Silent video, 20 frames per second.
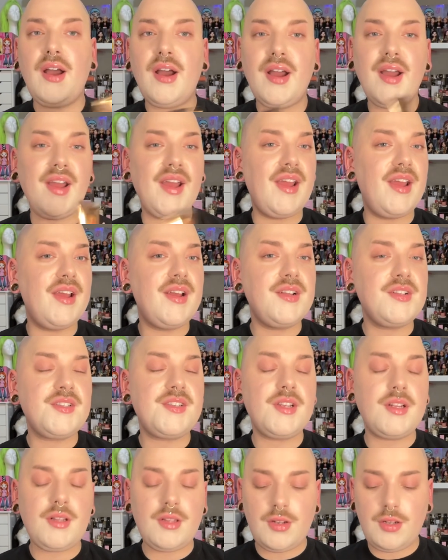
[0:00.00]
I
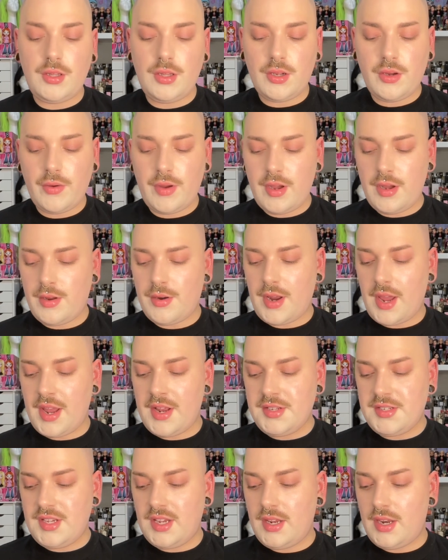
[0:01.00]
did a little look around. I
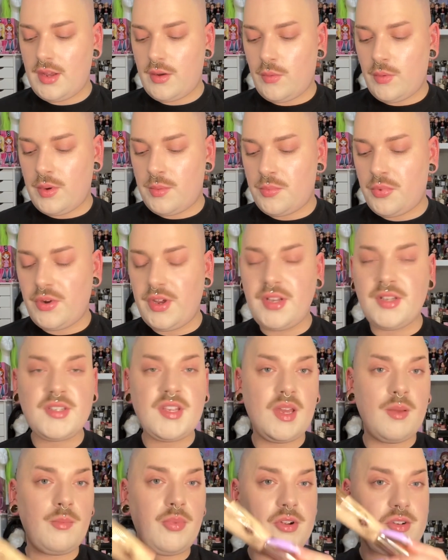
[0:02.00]
did at one point in
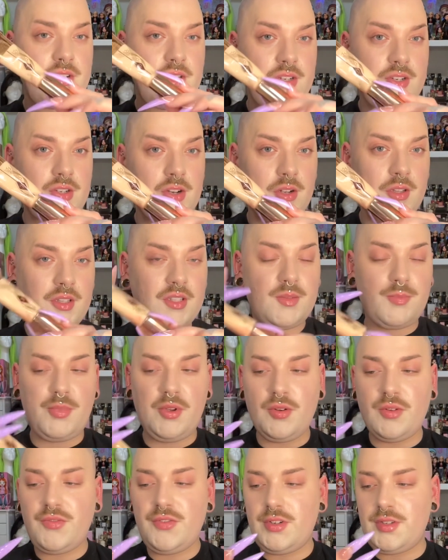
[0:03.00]
time purchase Charlotte's
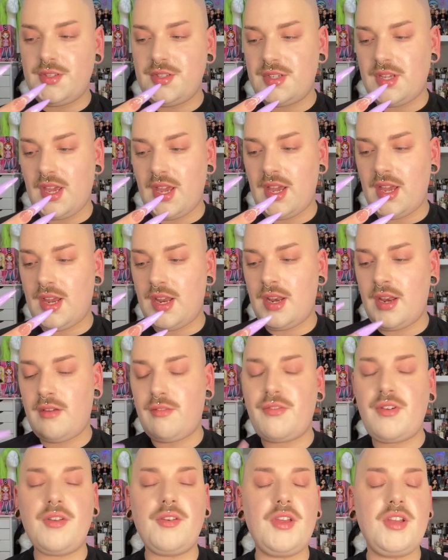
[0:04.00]
Beautiful Skin
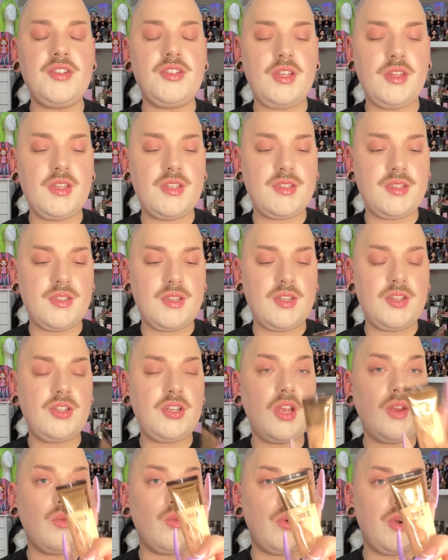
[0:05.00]
foundation. This is in the
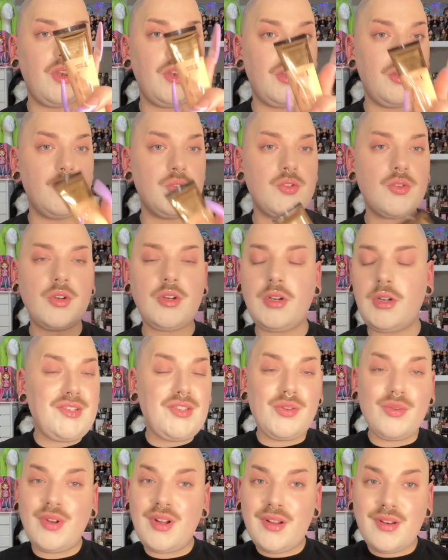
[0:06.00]
shade 1 Neutral.
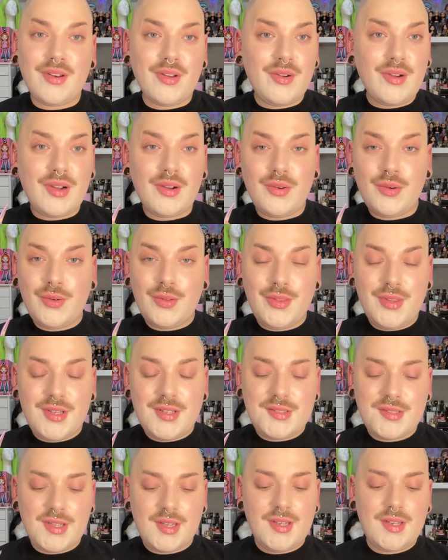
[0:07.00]
Do not know how old
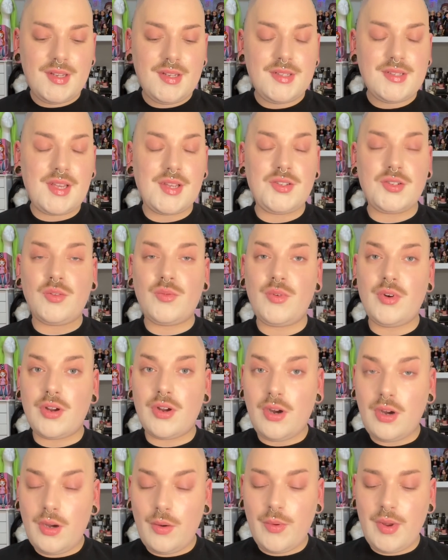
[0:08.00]
this is. I don't
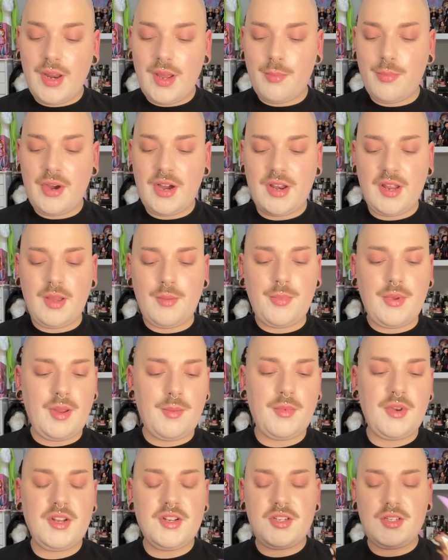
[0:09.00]
recall when I bought it, but
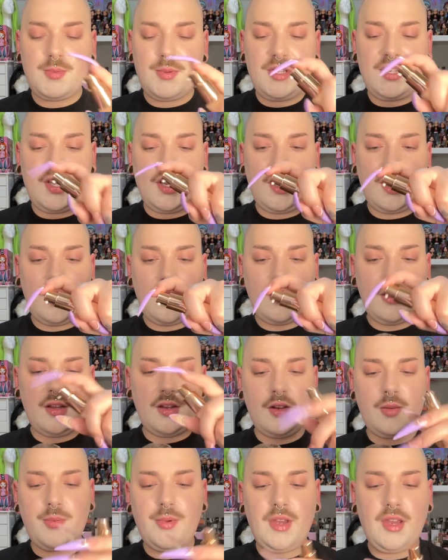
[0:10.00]
I'm going to just be taking a
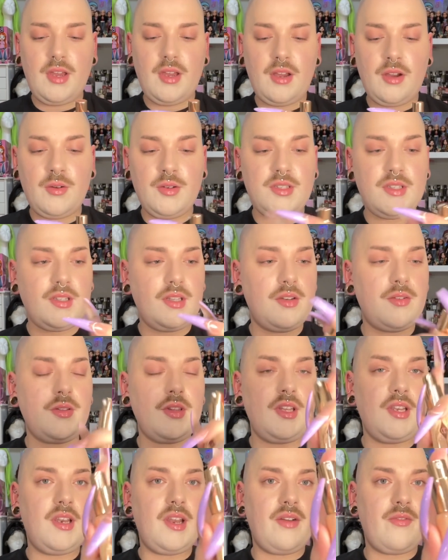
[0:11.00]
little bit. Oh, it's
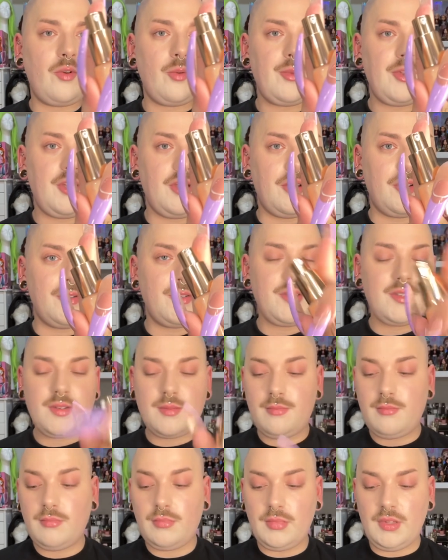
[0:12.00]
literally never been used.
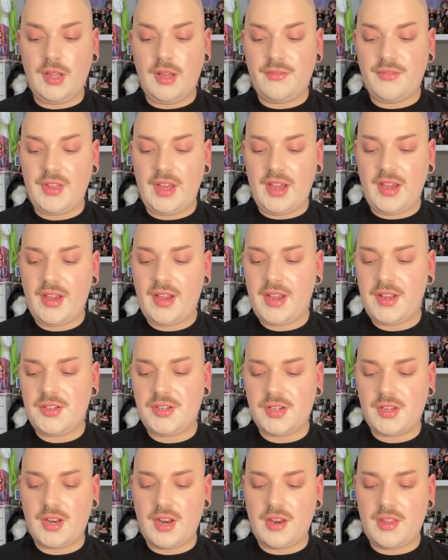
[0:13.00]
Love that. I
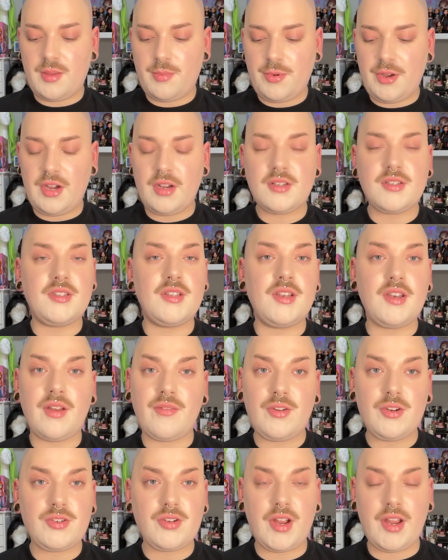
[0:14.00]
took it out of the box and then
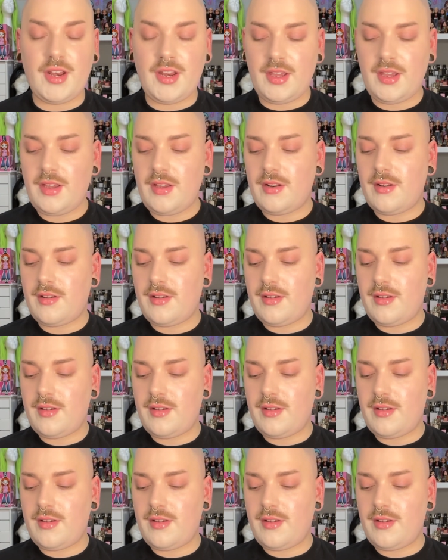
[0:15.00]
never tried it.